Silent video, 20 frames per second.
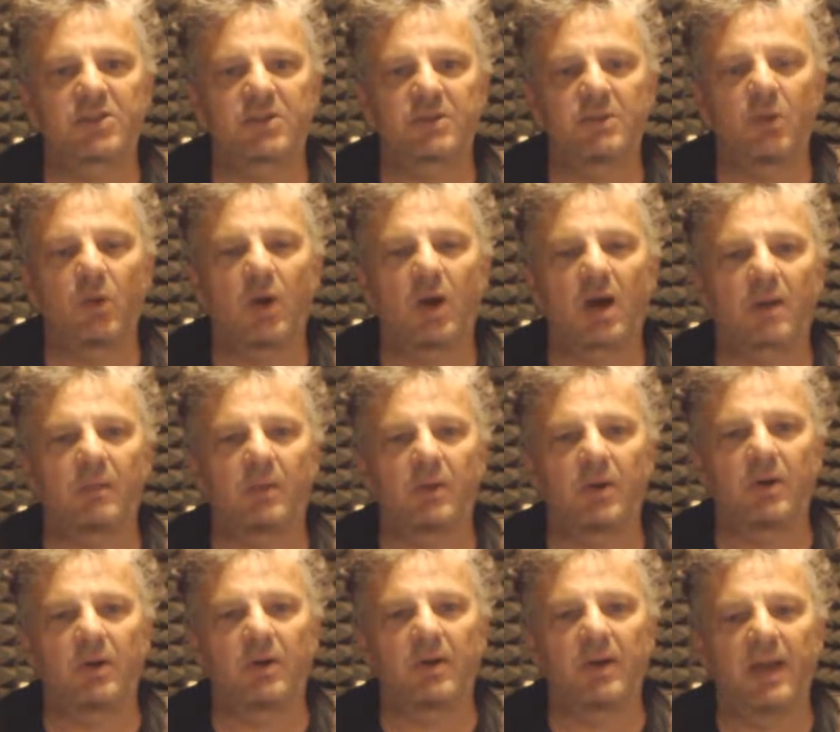much
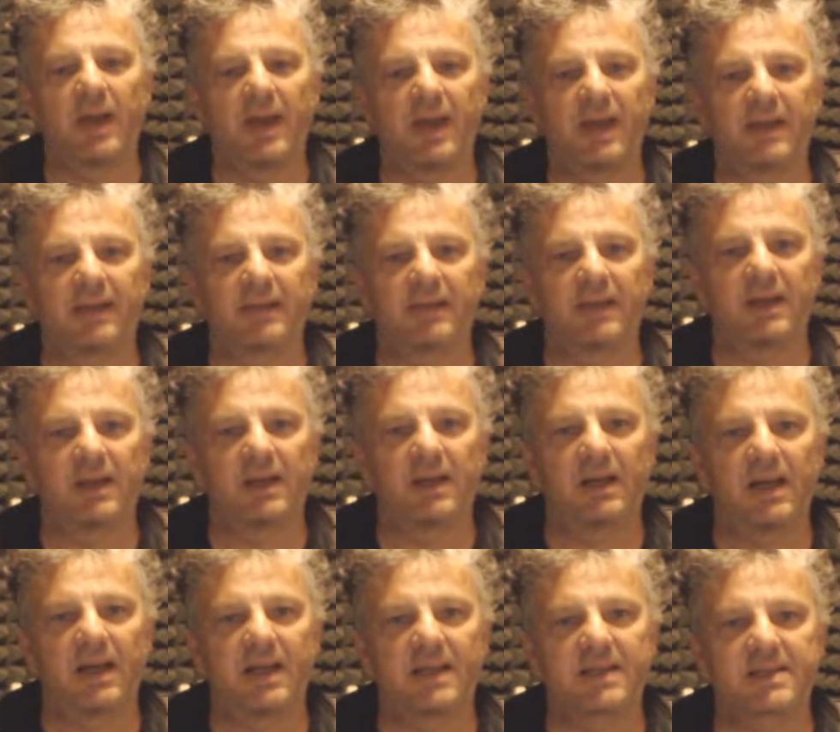warmer and uh,
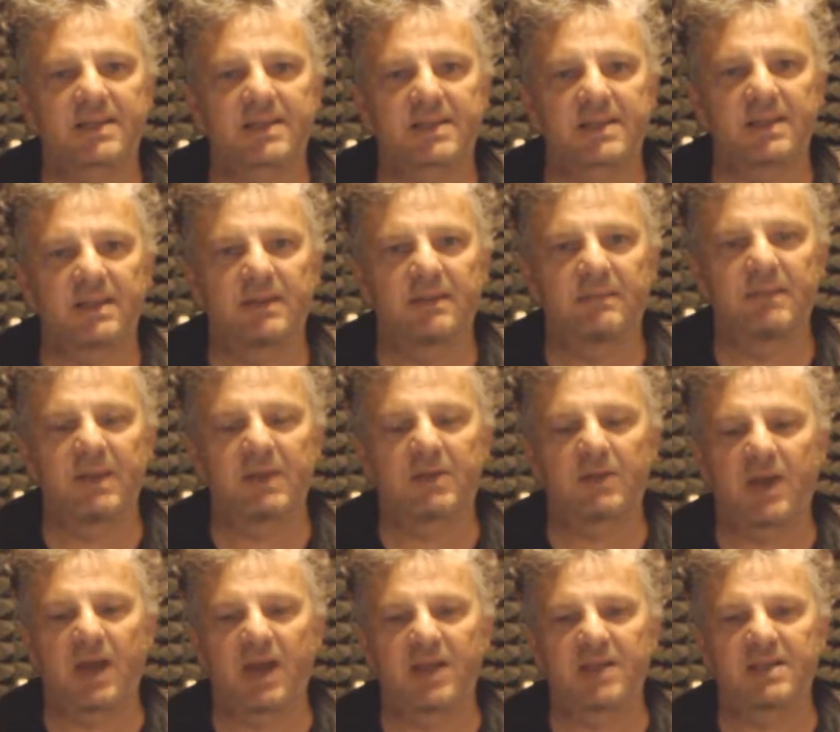less uh,
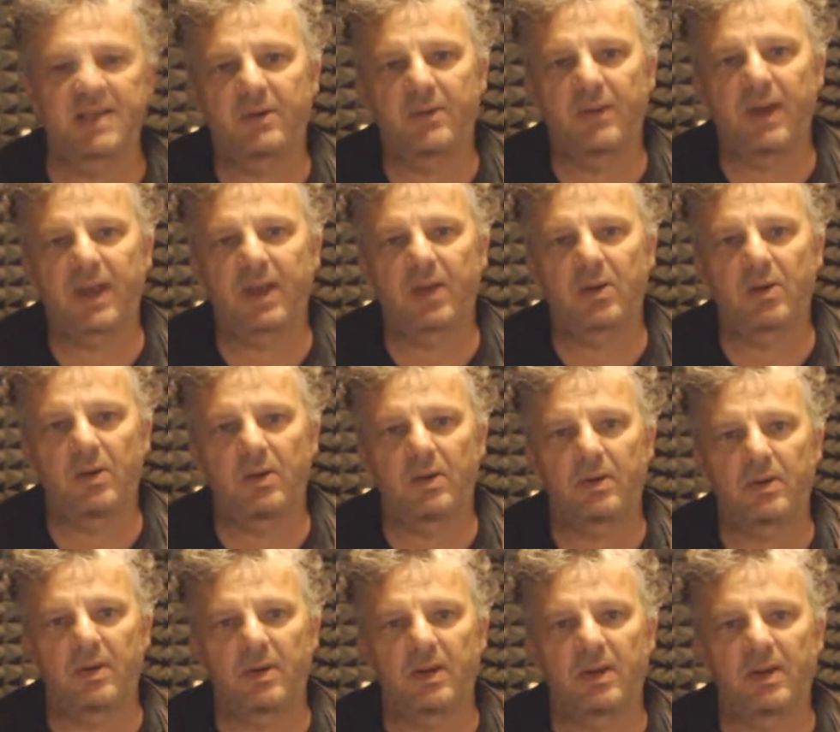mid-range than
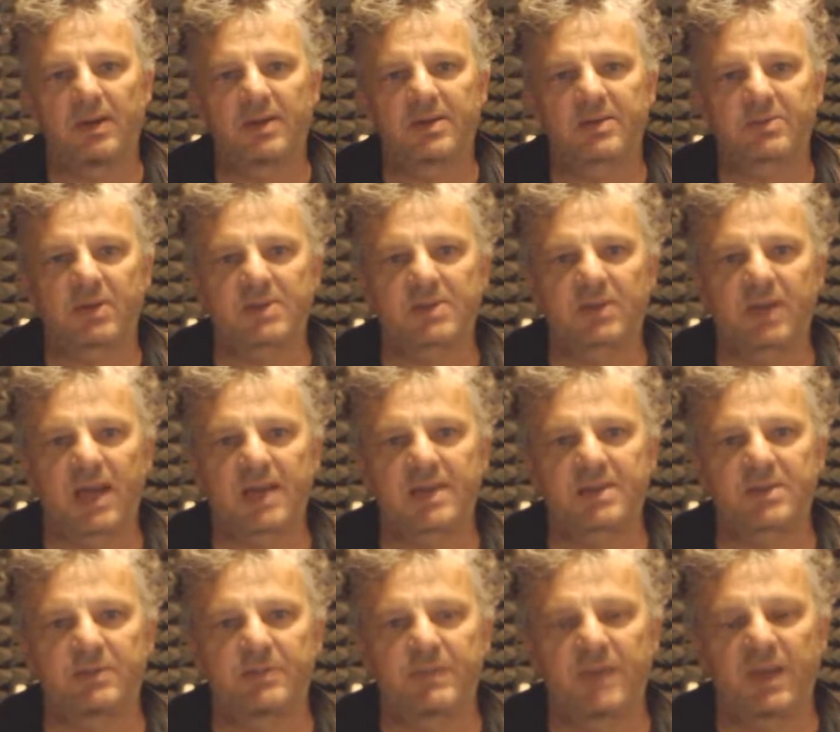regular uh,
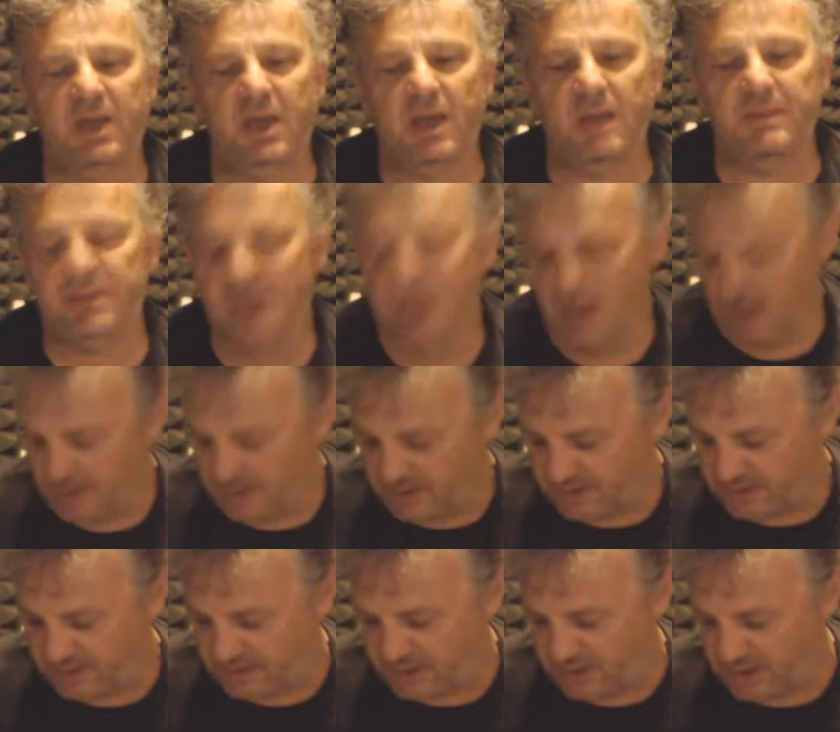Stratocaster pickups,
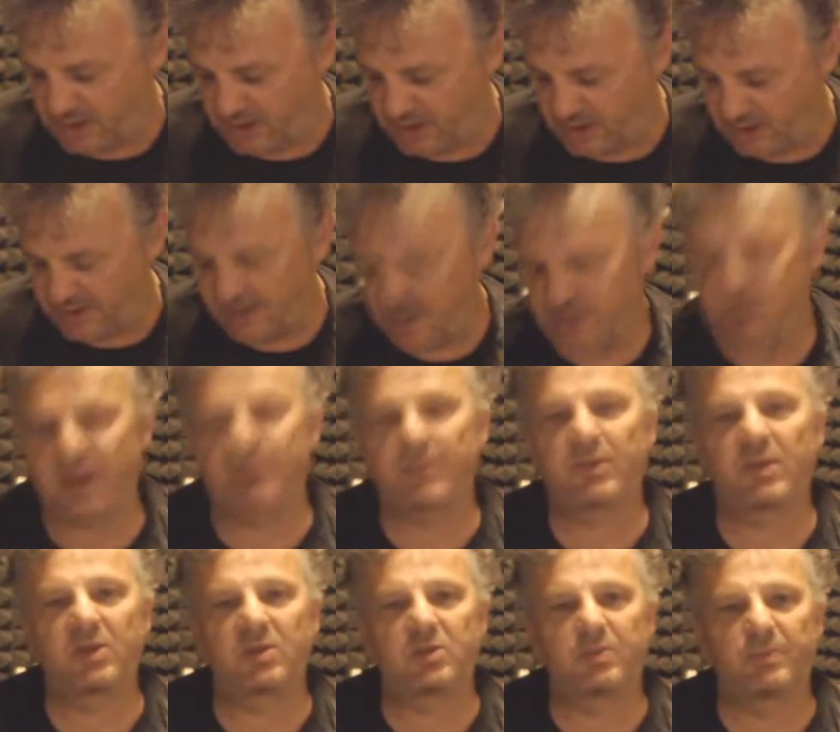so that's why
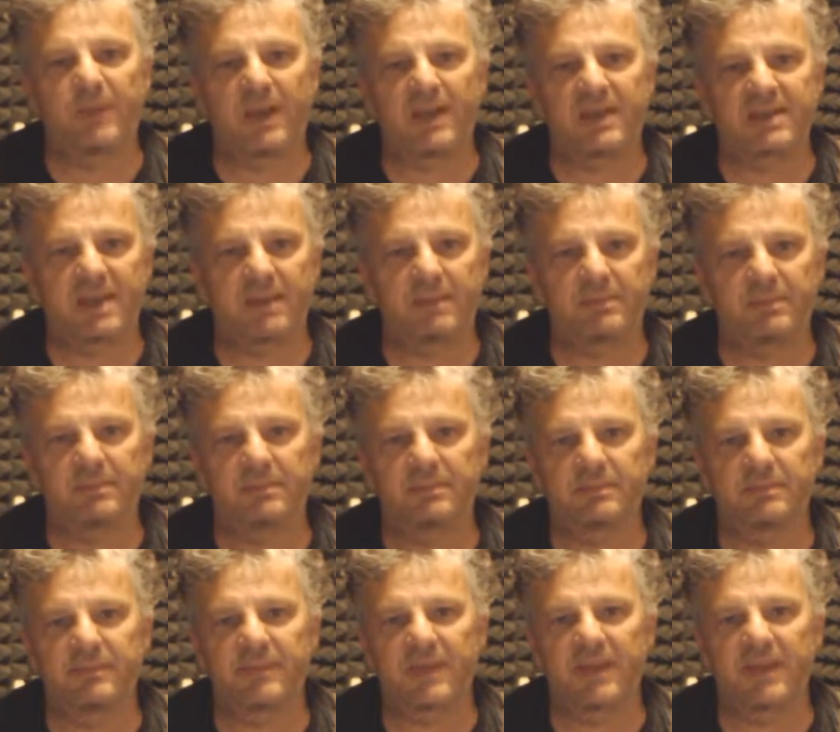I'm going to play them